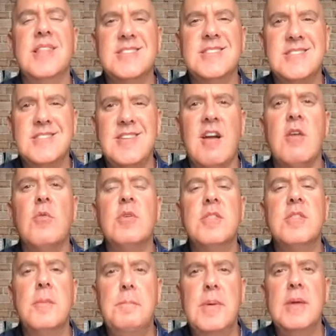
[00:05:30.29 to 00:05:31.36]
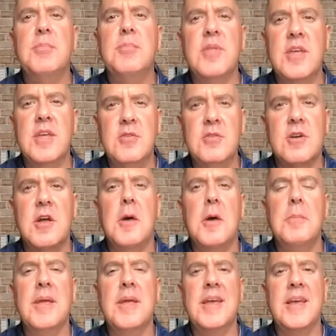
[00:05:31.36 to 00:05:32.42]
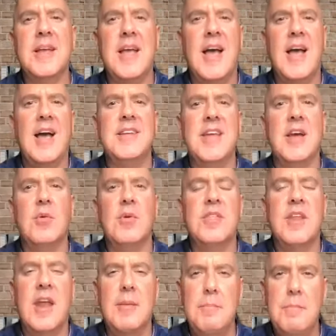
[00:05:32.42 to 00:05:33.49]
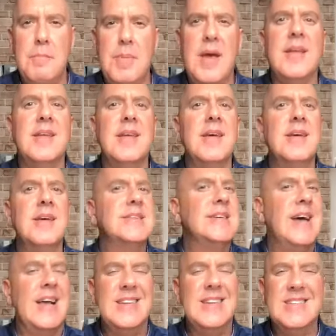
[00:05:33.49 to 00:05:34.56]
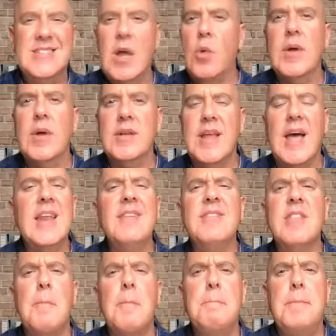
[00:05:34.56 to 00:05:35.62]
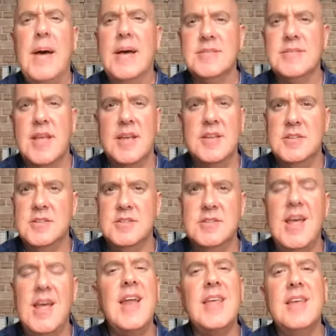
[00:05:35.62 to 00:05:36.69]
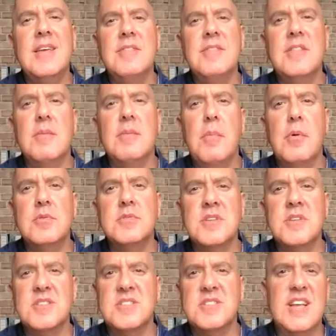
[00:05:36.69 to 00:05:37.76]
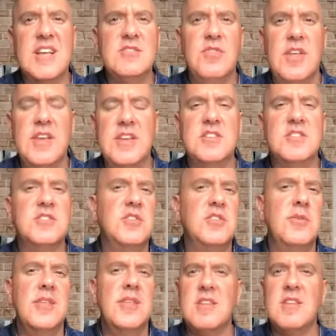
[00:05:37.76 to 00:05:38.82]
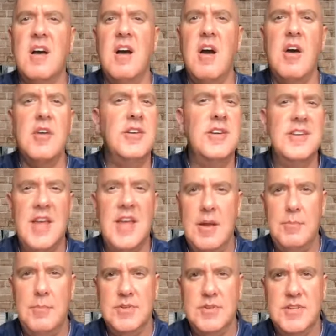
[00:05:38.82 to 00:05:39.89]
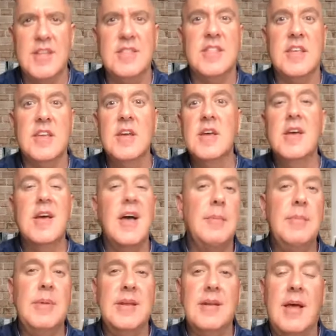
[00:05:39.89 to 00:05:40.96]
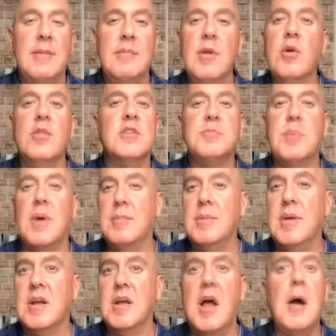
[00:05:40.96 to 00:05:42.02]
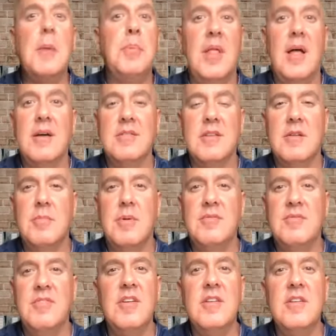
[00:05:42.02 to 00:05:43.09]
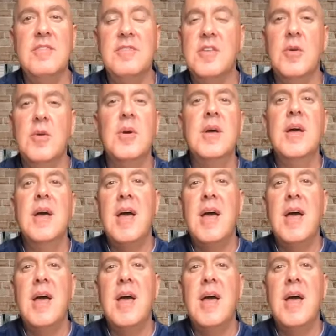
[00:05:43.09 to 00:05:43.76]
Let's start with the people that you are coming in contact with. And I bet, I know it, not even the best agents, not even the most successful agents do this 110%. I mean, I know there's probably a couple out there, but very few.